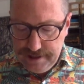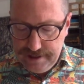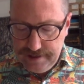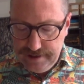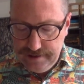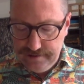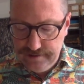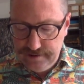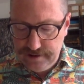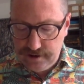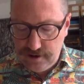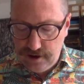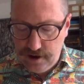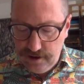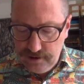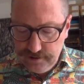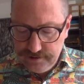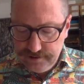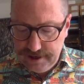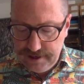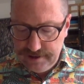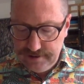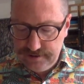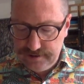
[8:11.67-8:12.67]
in the
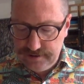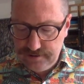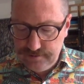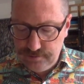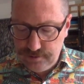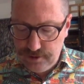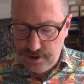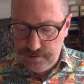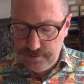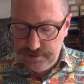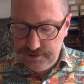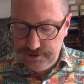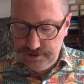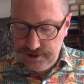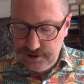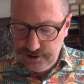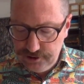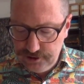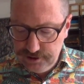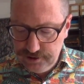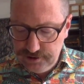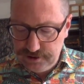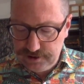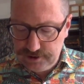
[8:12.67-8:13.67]
contents of
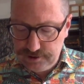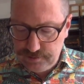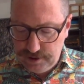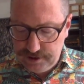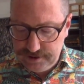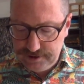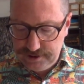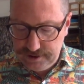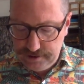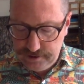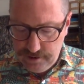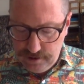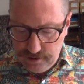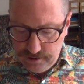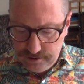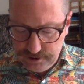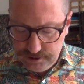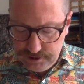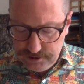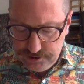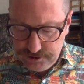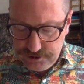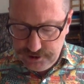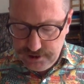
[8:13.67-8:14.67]
propositions expressing
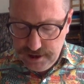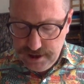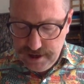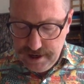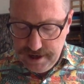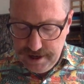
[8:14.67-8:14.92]
knowledge